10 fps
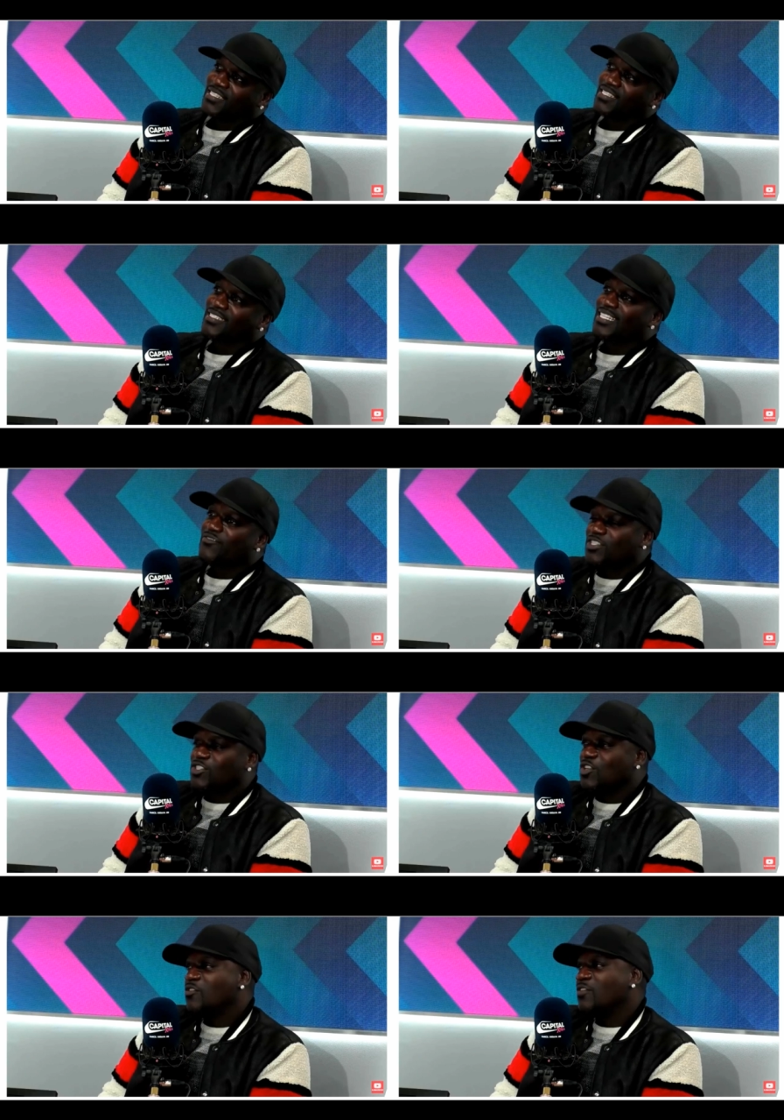that's a different
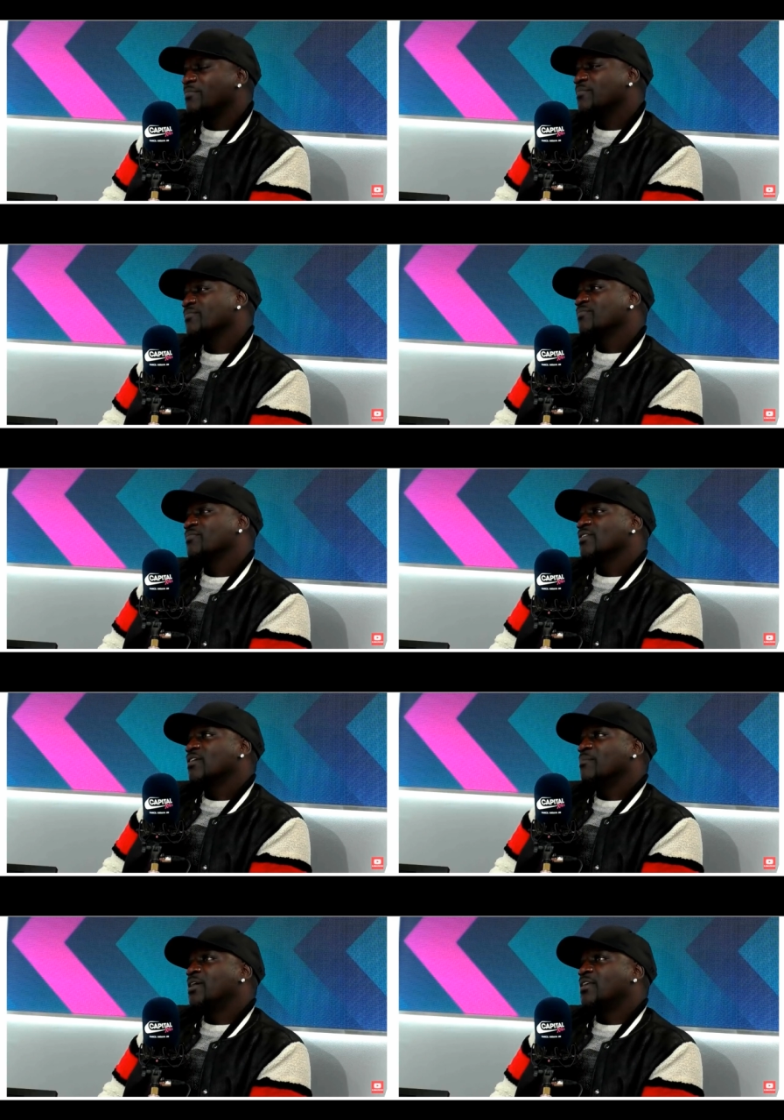story,
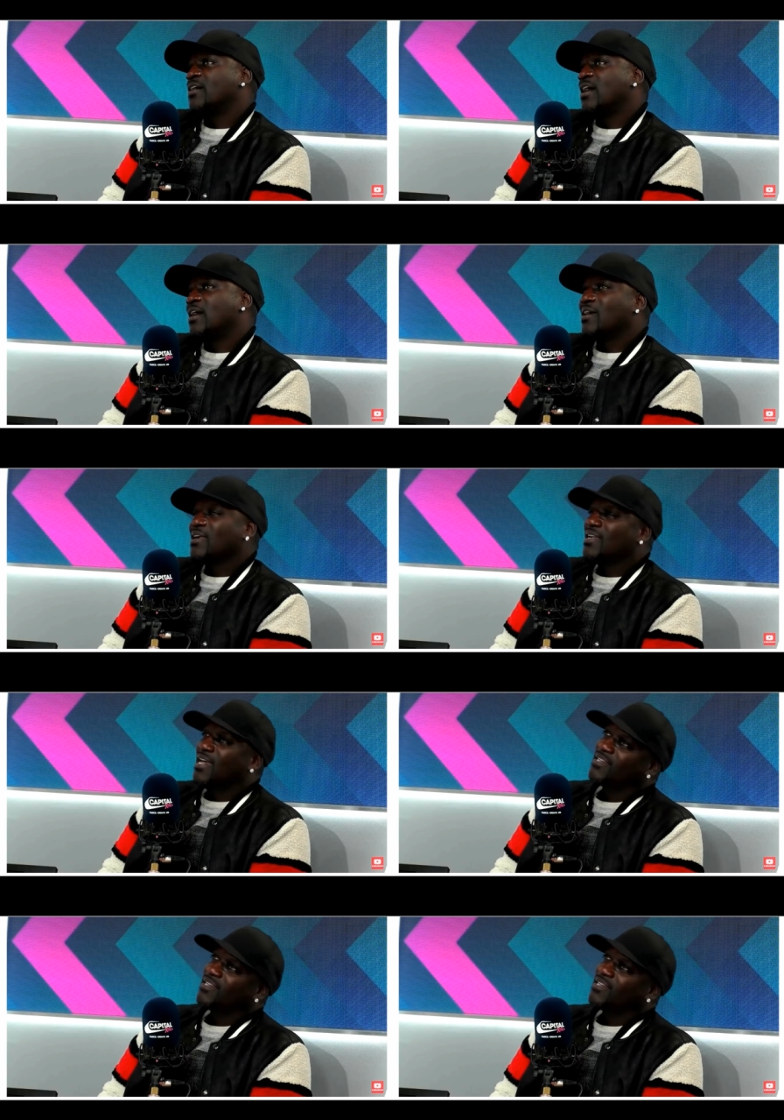but I, I kind